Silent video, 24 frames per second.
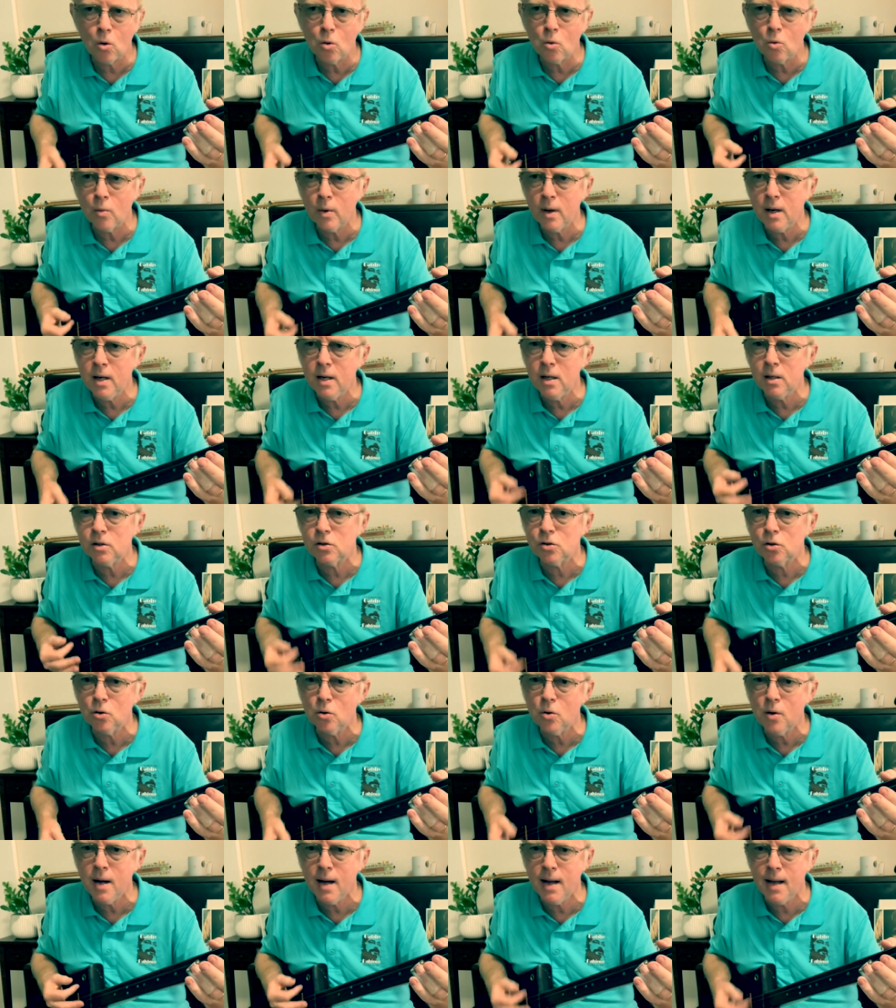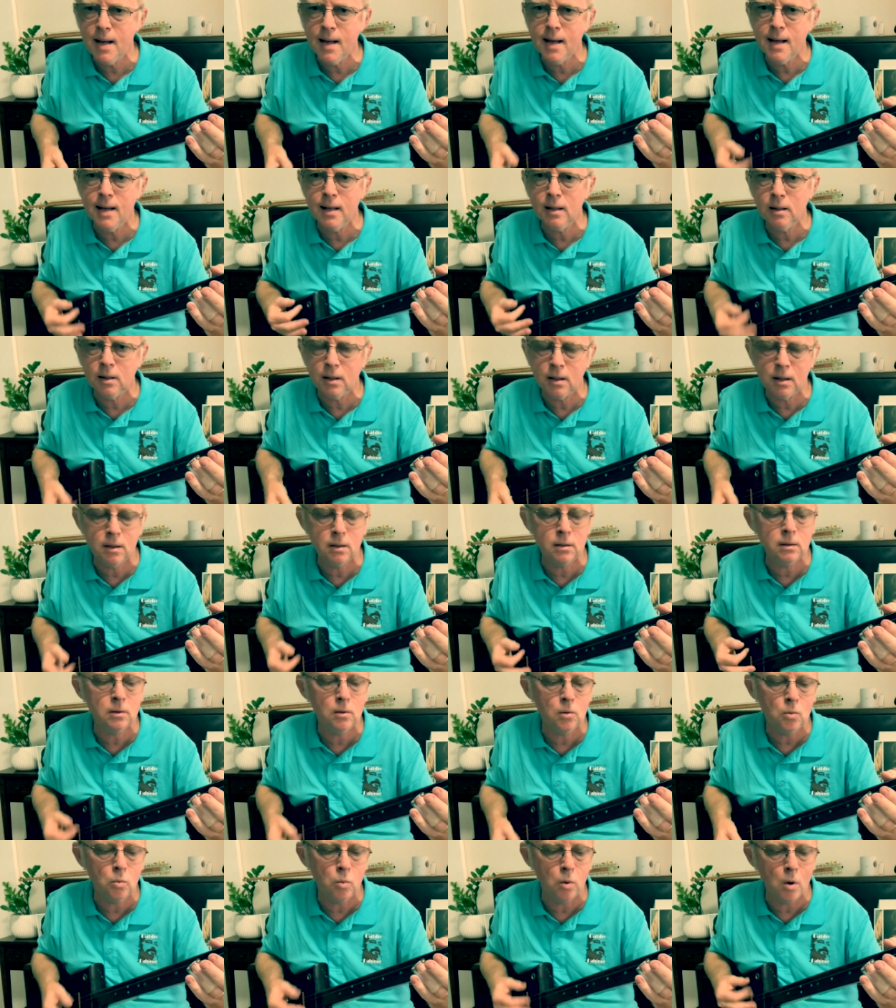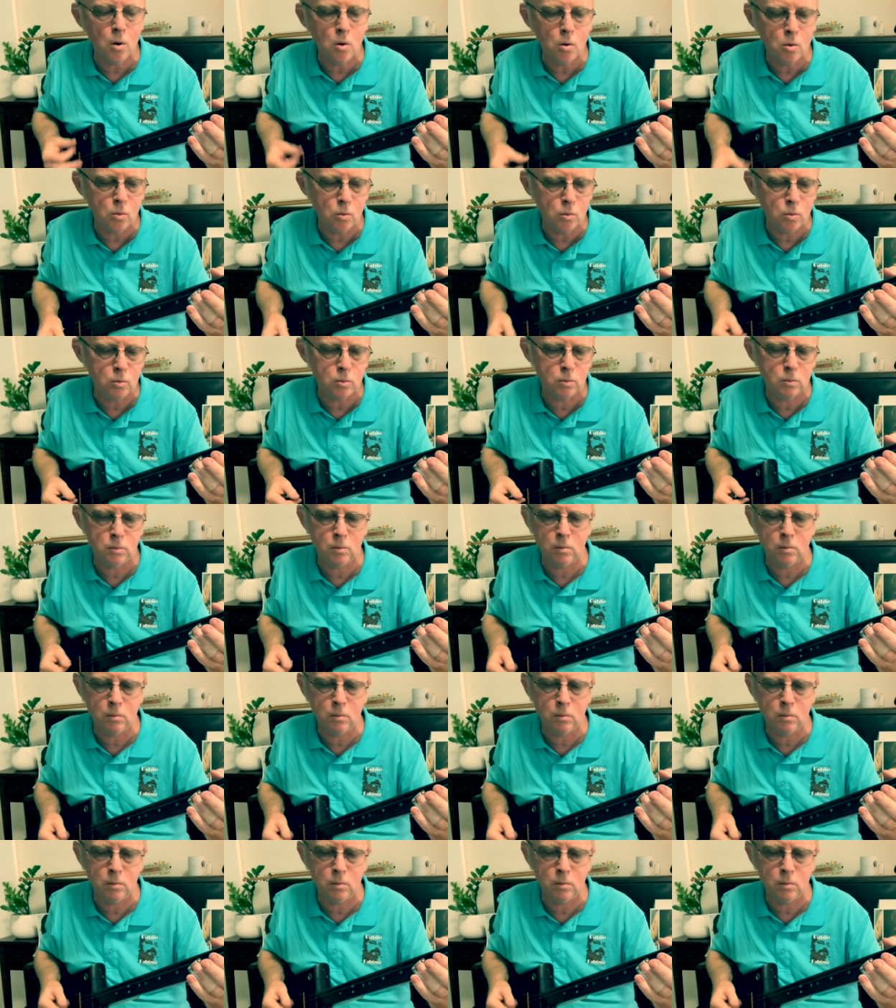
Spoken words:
We do it in the room.